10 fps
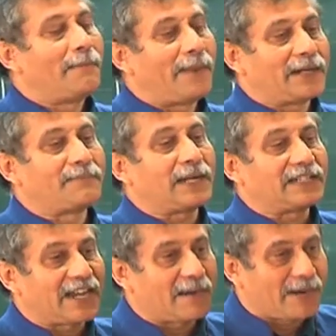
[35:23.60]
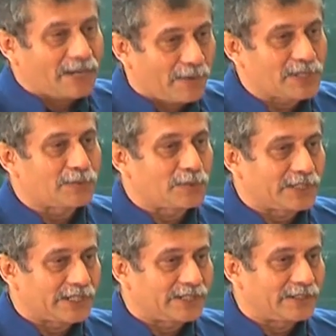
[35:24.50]
but, but there are better ways of doing
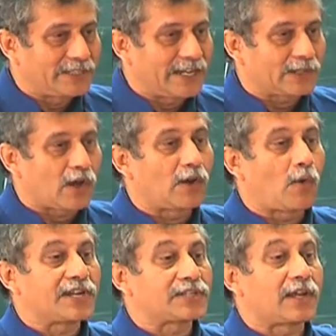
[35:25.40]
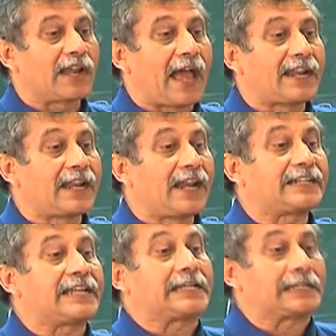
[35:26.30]
it. They are called what is called
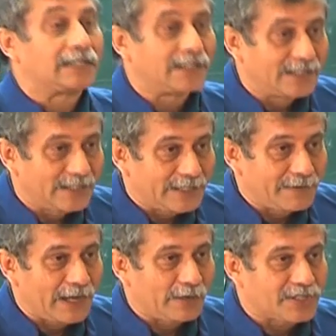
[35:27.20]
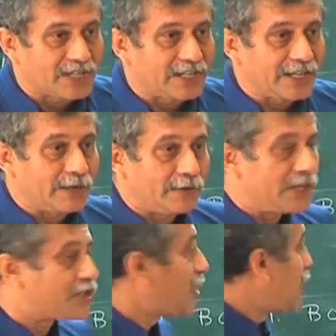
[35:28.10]
analytic evaluation in
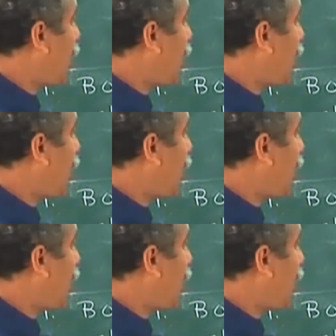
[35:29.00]
which